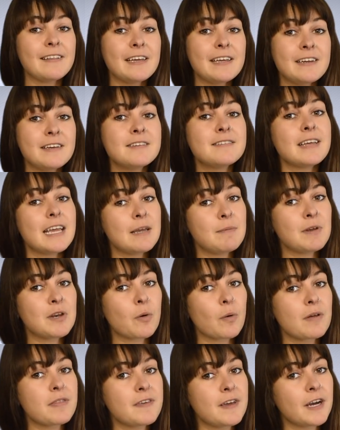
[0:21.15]
ladies, Amy
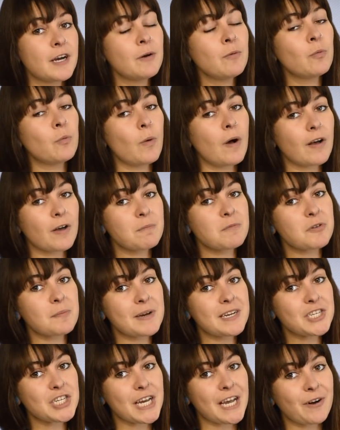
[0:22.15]
North here. Welcome to
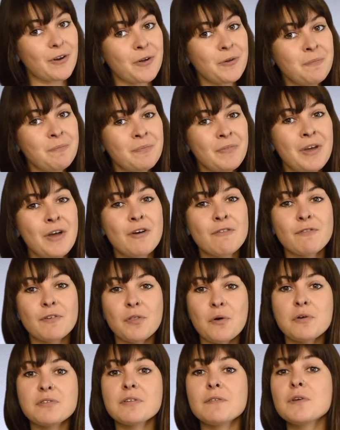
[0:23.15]
my channel. For
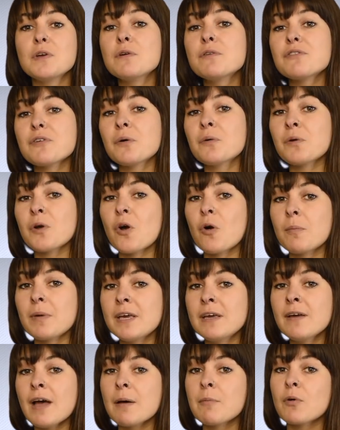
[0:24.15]
those of you who don't know
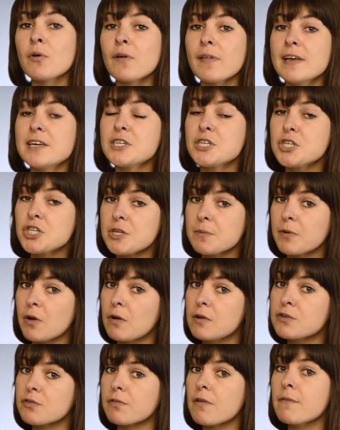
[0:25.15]
me, I'm a relationship
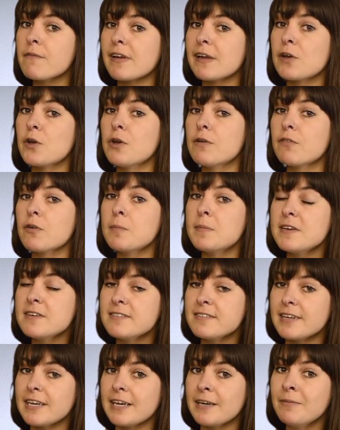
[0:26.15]
coach from Vancouver,
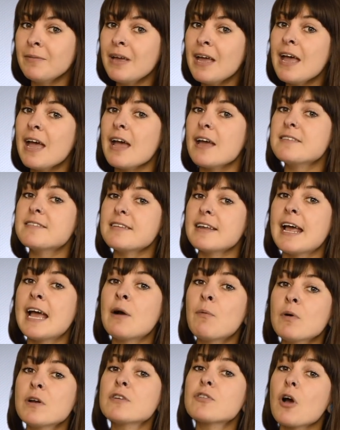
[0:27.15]
BC, and today
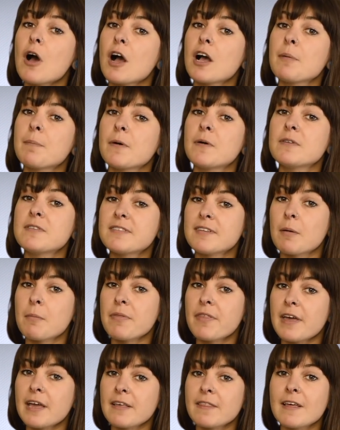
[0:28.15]
I want to talk about
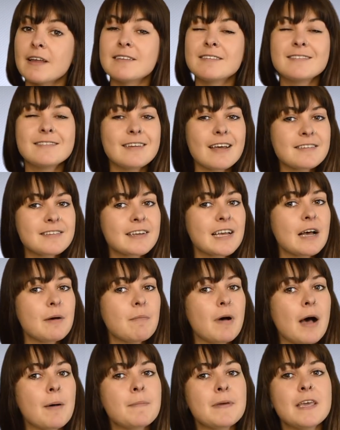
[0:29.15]
something that doesn't come
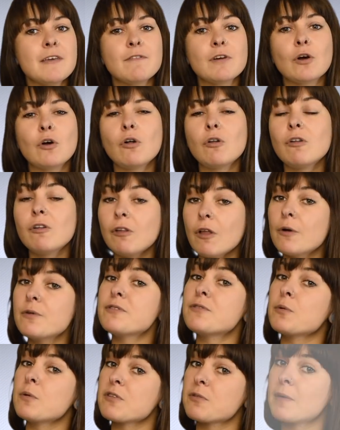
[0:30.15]
up even
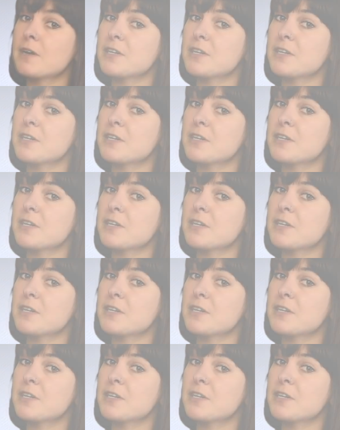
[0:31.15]
close to as